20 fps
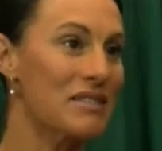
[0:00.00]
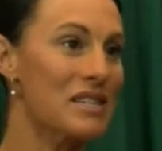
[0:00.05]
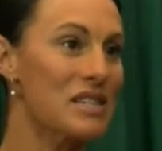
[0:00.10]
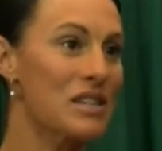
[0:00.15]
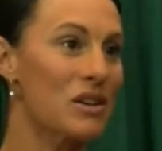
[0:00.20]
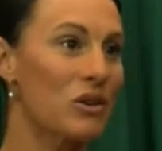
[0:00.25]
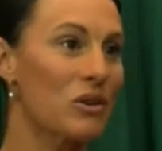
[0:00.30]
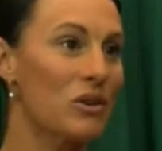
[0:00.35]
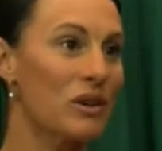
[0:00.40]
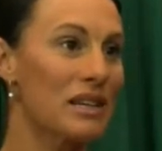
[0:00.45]

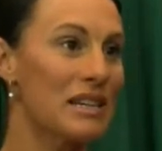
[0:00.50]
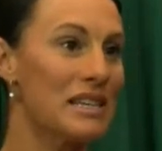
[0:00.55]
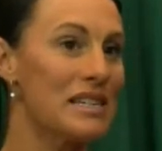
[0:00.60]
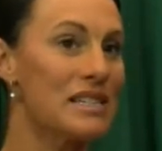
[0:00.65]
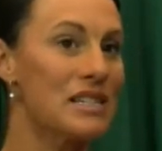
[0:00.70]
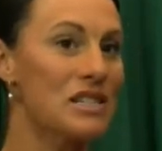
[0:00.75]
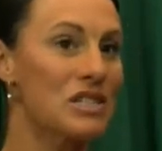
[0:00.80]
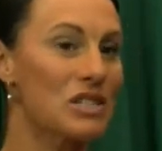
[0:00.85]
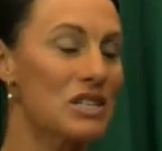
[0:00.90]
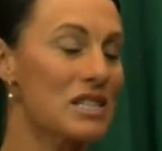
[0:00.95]
So it
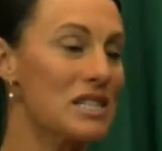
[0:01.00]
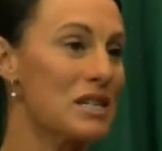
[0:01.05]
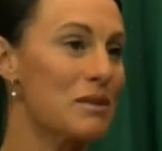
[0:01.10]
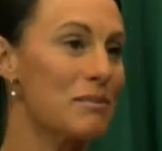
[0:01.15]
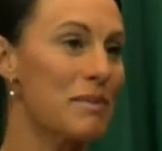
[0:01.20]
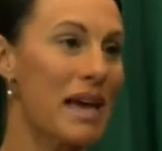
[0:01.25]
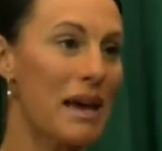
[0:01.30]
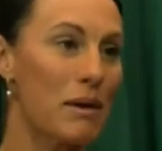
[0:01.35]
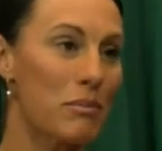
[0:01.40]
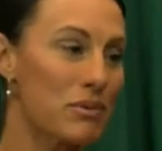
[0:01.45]
isn't just
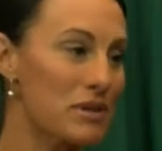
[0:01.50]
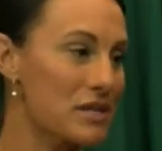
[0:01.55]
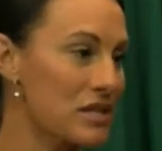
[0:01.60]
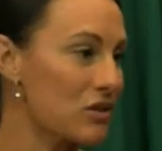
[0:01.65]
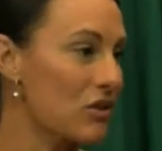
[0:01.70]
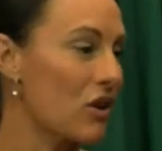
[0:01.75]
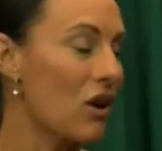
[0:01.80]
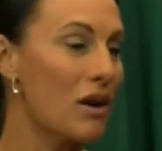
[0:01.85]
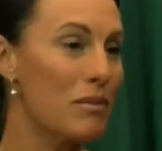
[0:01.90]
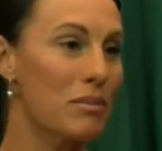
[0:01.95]
about
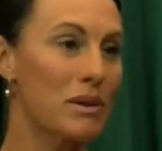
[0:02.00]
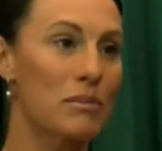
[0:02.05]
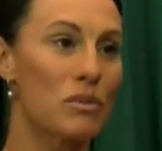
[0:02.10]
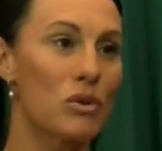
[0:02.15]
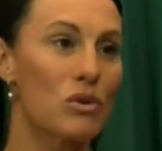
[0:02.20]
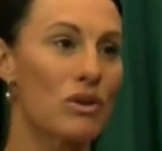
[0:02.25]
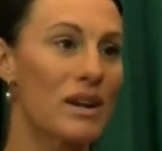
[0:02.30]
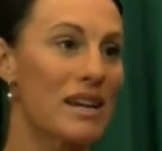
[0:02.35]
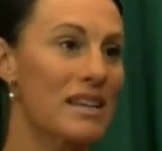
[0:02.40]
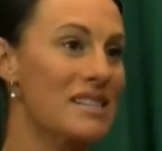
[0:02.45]
prescribing
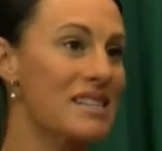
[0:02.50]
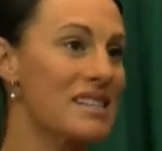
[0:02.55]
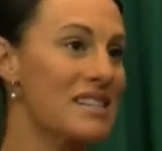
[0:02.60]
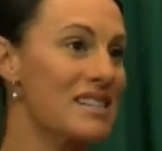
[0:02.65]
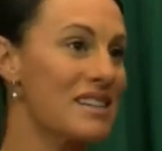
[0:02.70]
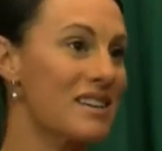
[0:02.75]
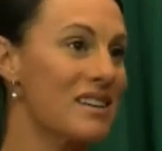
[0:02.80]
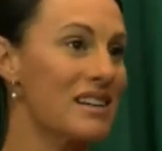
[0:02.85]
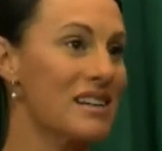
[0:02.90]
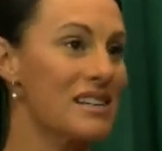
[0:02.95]
more
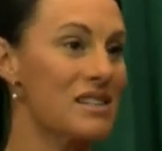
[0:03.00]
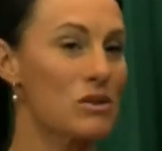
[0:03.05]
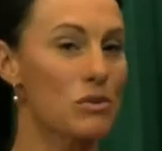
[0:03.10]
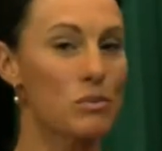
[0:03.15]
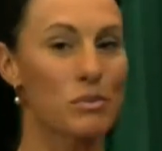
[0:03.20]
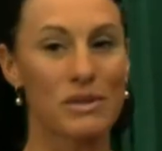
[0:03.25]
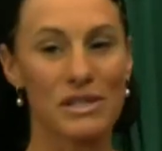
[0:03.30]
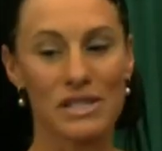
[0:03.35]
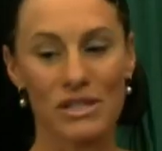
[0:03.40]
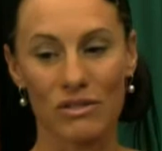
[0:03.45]
exercise or
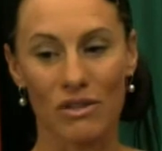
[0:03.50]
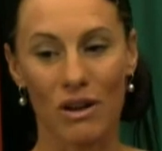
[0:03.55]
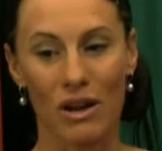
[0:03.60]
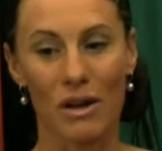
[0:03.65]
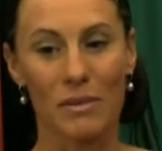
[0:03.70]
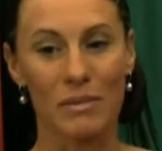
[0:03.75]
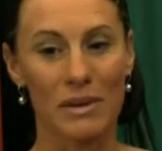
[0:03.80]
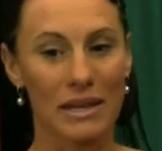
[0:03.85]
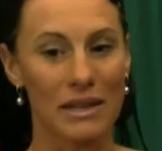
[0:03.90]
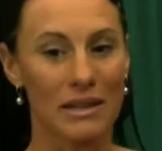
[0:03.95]

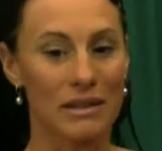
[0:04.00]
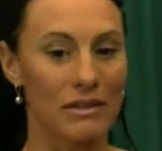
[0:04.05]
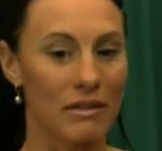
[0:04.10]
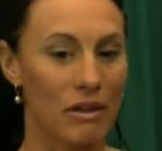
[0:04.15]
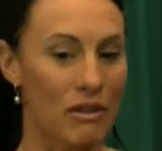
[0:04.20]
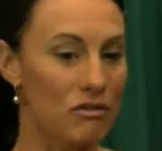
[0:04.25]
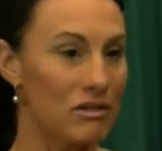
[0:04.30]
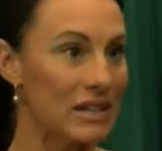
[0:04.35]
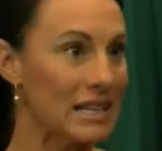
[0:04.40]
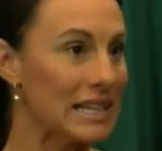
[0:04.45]
prescribing
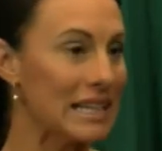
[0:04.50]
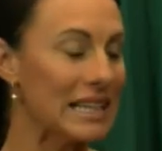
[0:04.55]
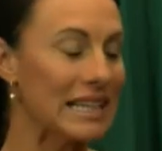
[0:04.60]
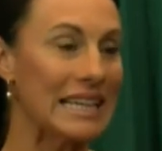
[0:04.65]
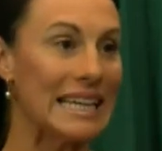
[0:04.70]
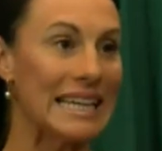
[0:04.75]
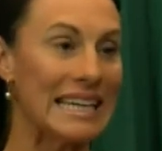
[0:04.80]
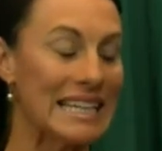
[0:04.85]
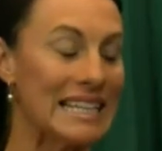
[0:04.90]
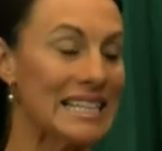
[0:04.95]
a really
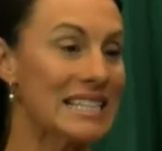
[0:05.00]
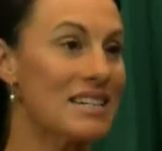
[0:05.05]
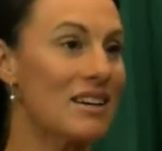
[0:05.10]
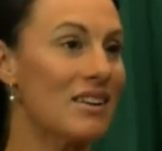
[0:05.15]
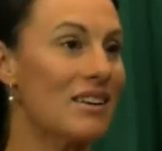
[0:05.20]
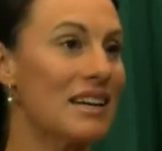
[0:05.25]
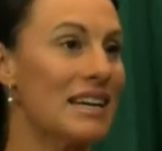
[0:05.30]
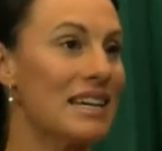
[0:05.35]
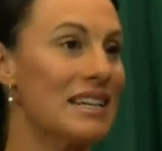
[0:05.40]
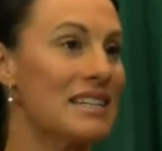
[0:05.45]
clean
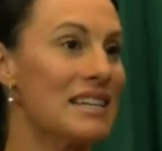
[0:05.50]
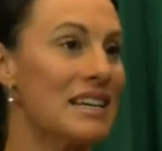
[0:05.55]
diet.